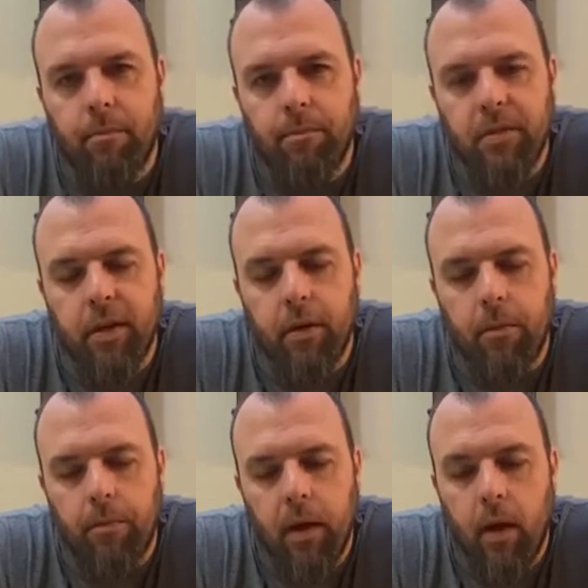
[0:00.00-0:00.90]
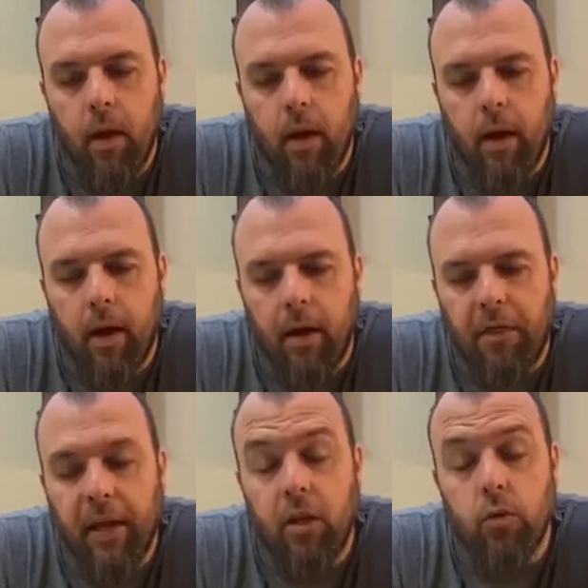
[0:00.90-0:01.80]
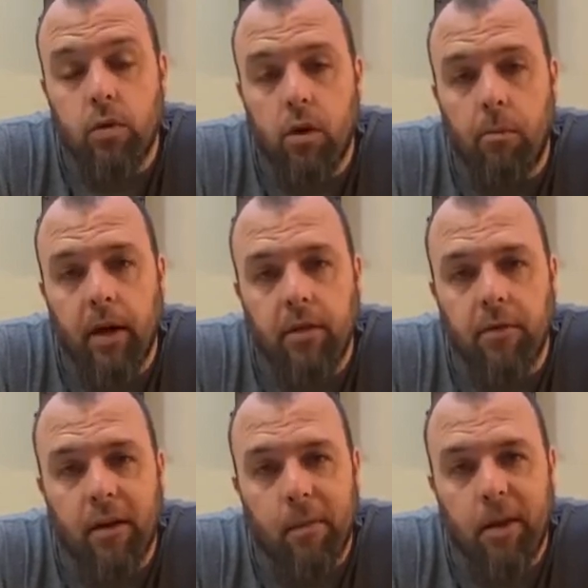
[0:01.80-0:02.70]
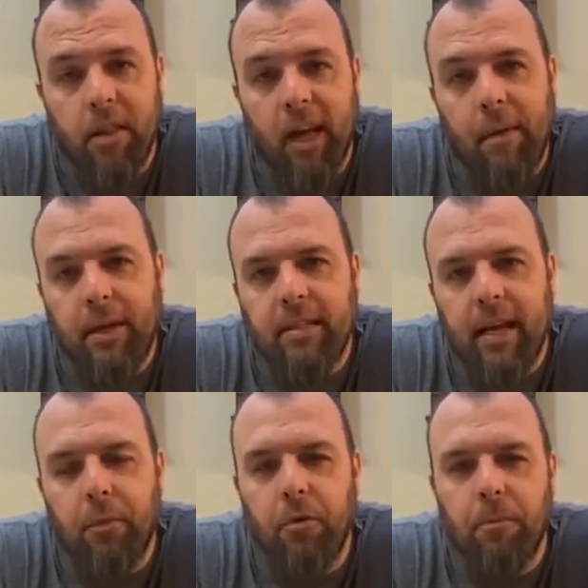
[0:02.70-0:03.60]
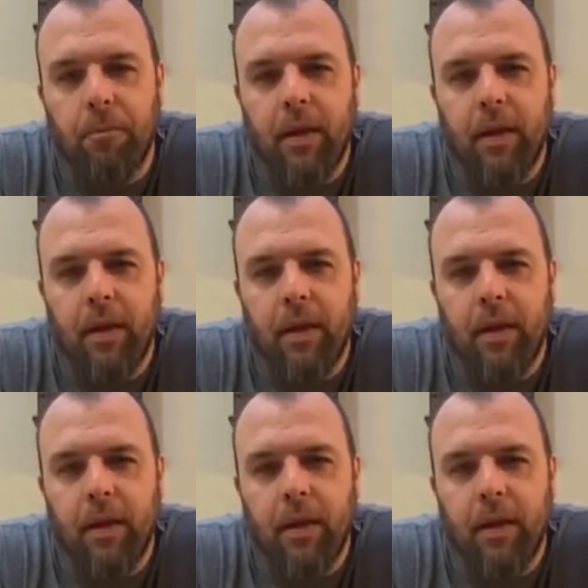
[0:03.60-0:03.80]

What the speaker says: So thank you so much for coming to the gaming table.